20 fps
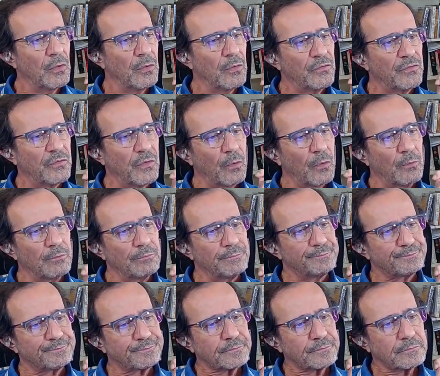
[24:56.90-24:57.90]
So,
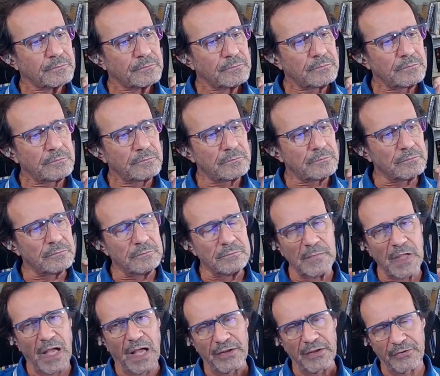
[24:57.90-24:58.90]

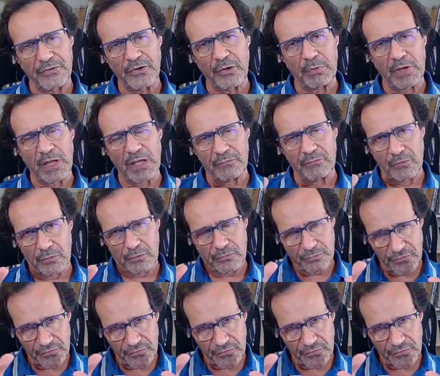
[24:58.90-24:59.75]
at the top level,